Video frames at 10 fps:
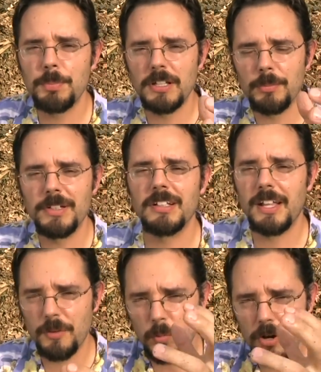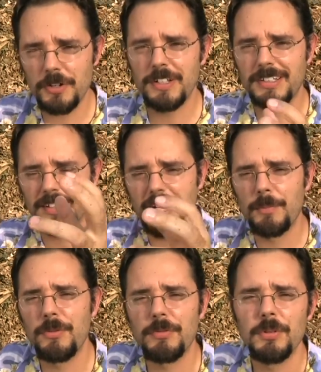a little bit to allow the water to come
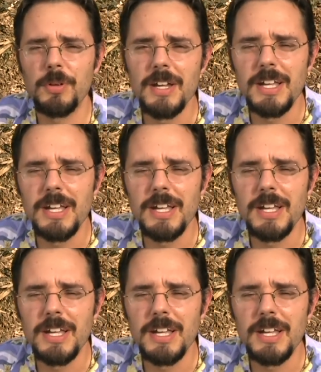through